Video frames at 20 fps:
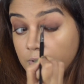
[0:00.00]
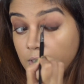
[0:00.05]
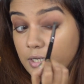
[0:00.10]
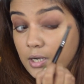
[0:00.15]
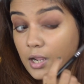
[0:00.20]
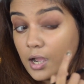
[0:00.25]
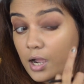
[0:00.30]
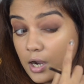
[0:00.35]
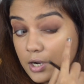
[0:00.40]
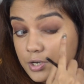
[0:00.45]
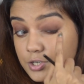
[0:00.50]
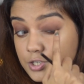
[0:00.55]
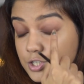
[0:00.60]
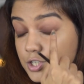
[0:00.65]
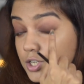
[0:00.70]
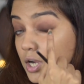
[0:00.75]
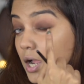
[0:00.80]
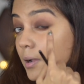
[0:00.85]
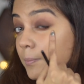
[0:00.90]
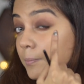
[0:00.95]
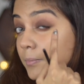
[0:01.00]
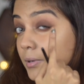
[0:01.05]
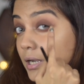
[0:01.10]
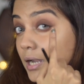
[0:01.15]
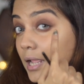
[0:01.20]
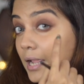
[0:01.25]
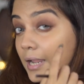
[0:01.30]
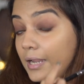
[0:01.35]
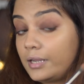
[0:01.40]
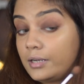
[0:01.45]
that harsh sharp
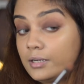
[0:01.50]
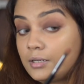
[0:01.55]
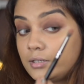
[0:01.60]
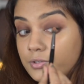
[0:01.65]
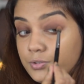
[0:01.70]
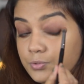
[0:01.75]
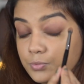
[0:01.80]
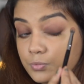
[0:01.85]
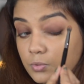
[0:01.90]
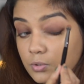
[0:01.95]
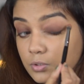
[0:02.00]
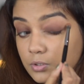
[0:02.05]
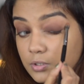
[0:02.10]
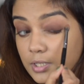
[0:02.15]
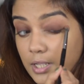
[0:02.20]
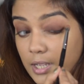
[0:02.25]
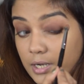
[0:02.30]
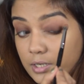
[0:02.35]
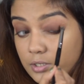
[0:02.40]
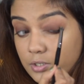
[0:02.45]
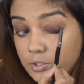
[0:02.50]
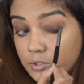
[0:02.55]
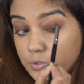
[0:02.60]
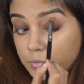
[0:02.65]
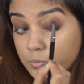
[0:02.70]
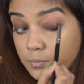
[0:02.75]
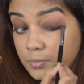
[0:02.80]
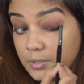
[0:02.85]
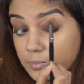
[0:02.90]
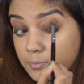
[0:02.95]
line, you want that
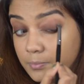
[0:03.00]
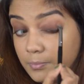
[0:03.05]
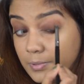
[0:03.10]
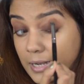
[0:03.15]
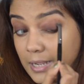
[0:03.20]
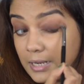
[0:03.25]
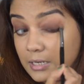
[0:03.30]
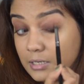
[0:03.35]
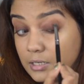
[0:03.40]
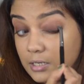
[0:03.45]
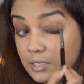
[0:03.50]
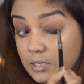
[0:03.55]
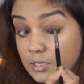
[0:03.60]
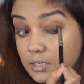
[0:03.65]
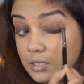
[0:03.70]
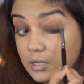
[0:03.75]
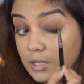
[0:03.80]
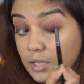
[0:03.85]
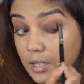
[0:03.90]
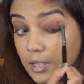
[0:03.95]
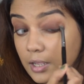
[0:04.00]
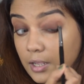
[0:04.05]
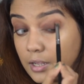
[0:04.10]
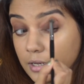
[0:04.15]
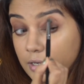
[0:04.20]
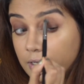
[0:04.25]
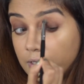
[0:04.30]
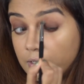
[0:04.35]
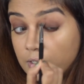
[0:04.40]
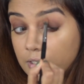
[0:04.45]
to be blended
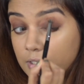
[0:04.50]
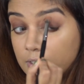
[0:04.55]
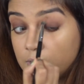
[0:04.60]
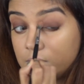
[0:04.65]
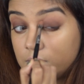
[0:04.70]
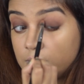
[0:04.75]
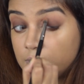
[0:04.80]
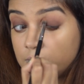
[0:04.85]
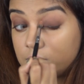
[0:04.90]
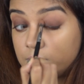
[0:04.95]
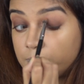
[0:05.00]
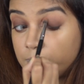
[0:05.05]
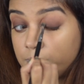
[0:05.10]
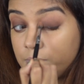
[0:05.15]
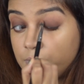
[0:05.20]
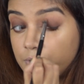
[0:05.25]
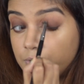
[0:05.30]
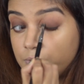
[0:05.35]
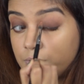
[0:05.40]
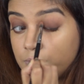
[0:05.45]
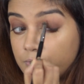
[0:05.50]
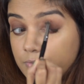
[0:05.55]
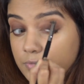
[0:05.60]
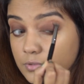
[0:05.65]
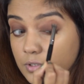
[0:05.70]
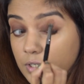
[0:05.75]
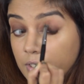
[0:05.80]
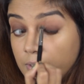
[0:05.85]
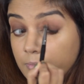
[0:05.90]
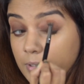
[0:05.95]
and
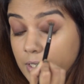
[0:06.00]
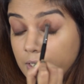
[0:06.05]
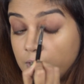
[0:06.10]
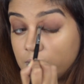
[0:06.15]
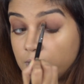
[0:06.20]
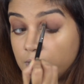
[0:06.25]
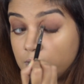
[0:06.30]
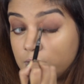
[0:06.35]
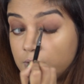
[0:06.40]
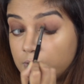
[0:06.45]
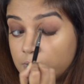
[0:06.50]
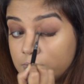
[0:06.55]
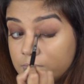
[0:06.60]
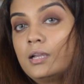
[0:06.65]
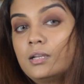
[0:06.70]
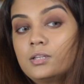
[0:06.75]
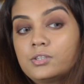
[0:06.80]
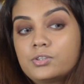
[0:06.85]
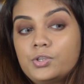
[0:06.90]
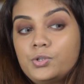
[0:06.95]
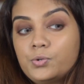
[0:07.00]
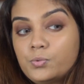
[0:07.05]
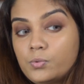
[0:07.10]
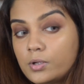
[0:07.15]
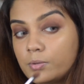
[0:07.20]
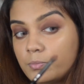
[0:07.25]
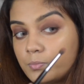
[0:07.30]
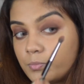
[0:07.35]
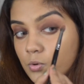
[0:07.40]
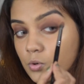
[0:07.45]
beautifully blended. So you
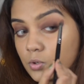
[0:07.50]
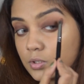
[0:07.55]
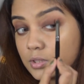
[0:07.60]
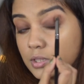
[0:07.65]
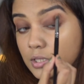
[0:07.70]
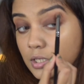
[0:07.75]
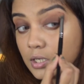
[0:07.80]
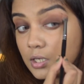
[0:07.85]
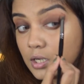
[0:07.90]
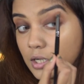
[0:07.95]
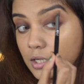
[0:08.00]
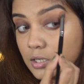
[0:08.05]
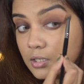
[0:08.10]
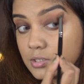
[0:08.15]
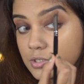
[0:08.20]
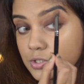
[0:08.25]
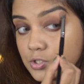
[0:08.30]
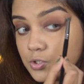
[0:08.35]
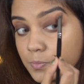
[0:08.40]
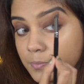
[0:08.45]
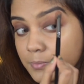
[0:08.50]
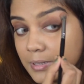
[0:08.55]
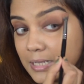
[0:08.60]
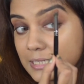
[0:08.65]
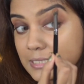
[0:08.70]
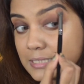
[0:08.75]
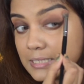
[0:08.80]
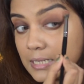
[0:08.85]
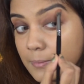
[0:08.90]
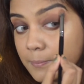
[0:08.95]
want both the colors to
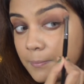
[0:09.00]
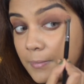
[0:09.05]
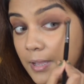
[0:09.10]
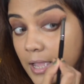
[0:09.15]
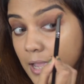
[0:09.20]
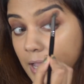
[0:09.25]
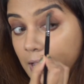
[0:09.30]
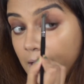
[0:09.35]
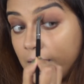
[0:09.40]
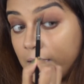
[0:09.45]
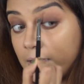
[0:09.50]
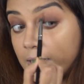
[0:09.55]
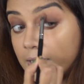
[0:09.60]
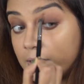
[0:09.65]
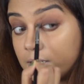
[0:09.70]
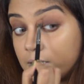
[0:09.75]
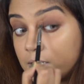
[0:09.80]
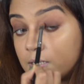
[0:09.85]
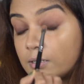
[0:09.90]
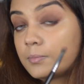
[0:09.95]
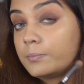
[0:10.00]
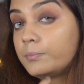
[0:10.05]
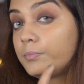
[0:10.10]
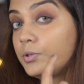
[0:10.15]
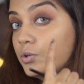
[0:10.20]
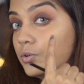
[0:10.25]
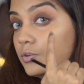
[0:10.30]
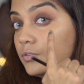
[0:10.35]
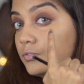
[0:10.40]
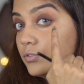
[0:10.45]
mix up and
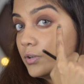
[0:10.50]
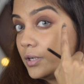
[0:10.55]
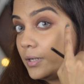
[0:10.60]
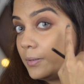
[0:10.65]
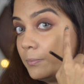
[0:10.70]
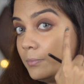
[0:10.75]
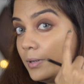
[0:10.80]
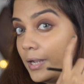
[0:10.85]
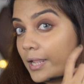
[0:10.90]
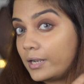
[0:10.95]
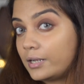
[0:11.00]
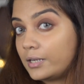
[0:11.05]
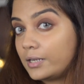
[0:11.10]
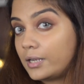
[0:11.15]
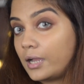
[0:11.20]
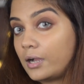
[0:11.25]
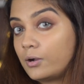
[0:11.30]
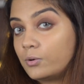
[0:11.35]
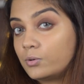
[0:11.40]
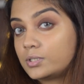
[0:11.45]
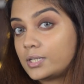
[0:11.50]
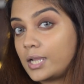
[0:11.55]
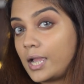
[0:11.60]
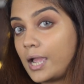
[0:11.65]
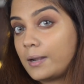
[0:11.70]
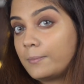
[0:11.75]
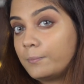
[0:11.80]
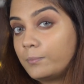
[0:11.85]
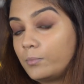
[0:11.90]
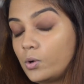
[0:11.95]
beautifully blend out
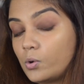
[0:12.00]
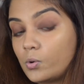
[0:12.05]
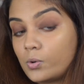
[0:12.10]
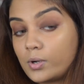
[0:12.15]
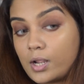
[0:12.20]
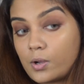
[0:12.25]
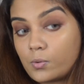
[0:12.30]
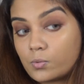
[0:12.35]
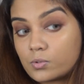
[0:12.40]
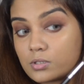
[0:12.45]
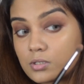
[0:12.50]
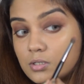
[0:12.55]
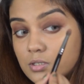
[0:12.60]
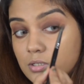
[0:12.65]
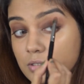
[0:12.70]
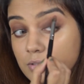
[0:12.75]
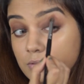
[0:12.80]
and blown out.